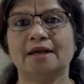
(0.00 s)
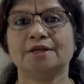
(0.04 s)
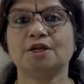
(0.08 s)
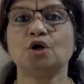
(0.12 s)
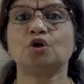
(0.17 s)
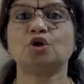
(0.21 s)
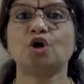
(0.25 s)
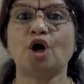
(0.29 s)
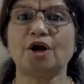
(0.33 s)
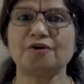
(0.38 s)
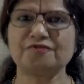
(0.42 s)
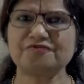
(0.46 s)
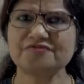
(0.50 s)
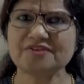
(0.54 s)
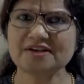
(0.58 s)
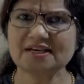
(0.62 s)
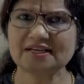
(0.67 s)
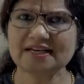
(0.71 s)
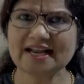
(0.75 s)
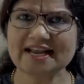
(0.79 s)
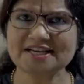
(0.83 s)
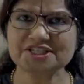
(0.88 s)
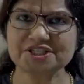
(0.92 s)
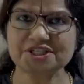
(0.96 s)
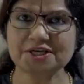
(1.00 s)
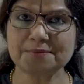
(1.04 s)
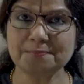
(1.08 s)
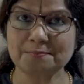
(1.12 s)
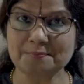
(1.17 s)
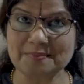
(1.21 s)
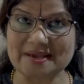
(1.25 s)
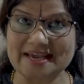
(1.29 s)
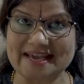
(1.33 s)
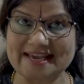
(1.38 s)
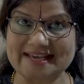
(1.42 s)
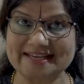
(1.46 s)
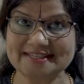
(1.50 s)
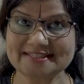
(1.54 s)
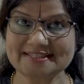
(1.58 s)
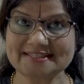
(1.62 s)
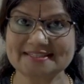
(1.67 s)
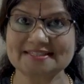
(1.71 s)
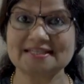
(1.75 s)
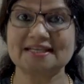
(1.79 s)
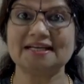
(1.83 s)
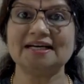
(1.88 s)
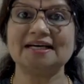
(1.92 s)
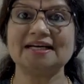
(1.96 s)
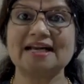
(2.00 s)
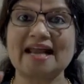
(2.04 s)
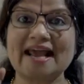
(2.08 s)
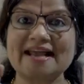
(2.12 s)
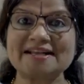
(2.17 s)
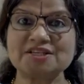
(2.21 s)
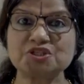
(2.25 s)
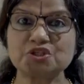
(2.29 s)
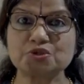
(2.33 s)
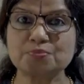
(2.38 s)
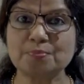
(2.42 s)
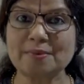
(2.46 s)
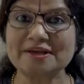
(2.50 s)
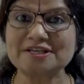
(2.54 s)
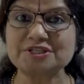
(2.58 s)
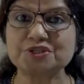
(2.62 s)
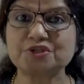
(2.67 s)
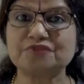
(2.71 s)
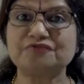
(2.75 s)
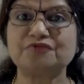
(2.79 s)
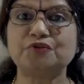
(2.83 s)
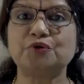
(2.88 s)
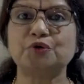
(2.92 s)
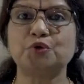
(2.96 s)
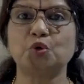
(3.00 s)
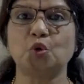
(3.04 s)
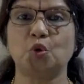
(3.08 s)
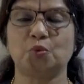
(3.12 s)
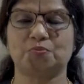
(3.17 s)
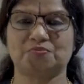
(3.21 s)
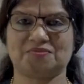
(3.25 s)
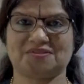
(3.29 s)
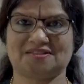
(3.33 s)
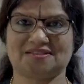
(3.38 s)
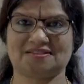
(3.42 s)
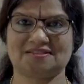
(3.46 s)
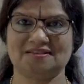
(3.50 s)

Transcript: Now, configuration means arrangement of groups,